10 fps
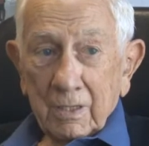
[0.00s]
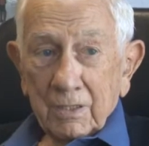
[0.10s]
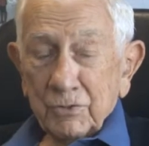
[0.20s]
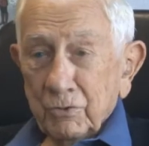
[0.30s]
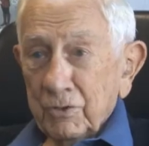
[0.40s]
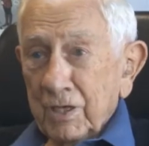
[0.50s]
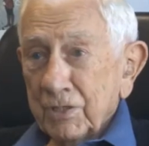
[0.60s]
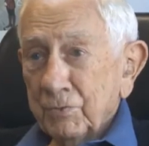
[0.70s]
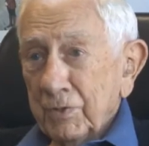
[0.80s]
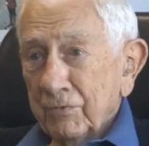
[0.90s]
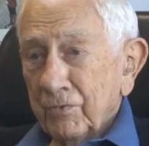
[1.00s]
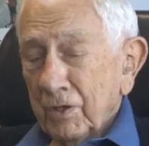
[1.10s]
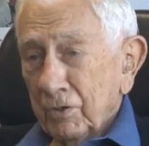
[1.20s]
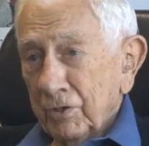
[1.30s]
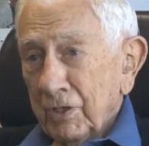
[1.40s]
So he asked me to
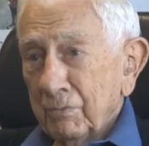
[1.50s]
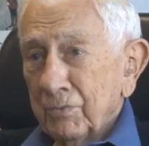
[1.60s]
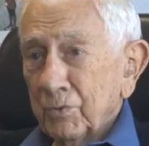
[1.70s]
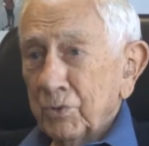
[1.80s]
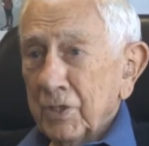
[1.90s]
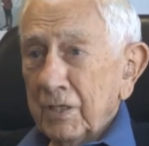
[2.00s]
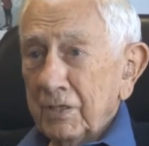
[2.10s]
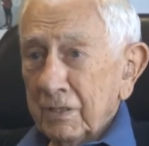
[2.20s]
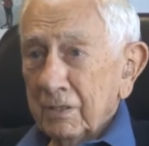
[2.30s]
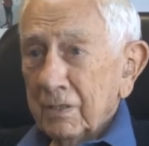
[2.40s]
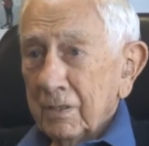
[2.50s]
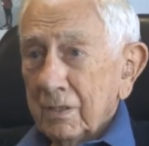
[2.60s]
follow him, which I did.